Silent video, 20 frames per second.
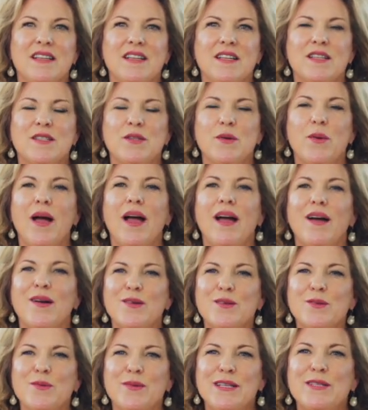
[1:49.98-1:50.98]
So, how
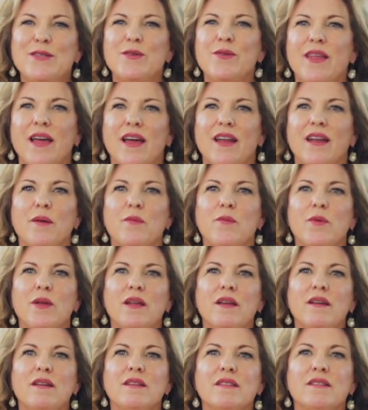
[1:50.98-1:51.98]
do we do that? I want to
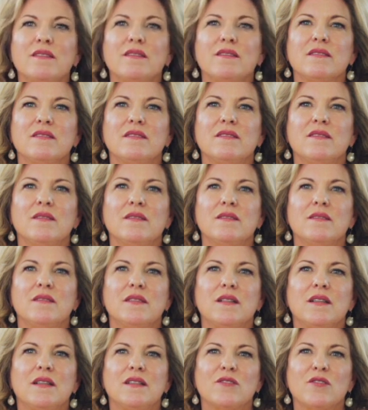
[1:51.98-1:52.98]
uh,
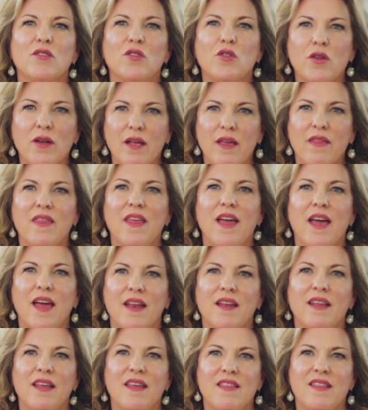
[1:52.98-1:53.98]
look at that
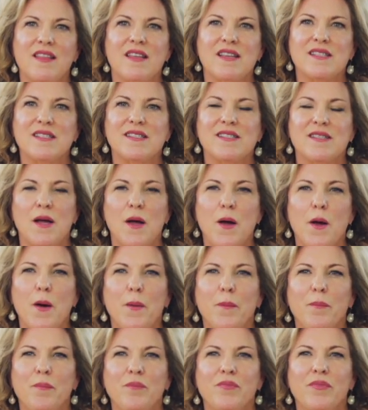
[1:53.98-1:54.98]
in this
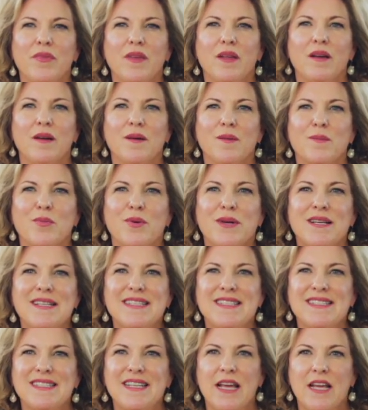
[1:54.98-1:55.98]
um,
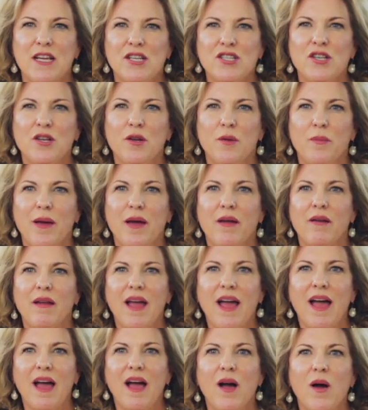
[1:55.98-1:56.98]
presentation about
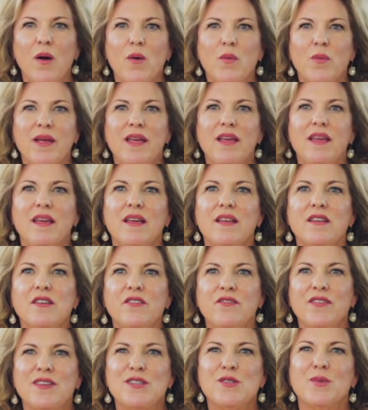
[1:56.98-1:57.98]
how we
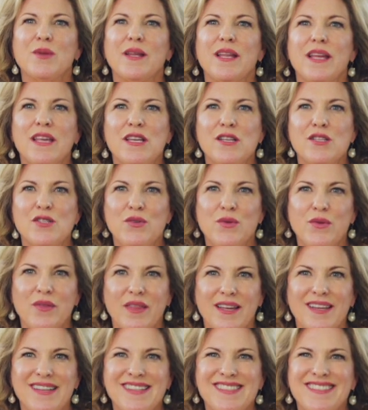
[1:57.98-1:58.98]
individually can do
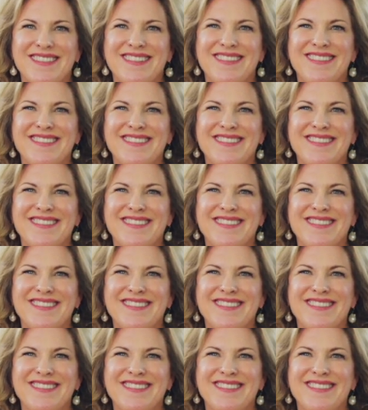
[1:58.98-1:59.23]
this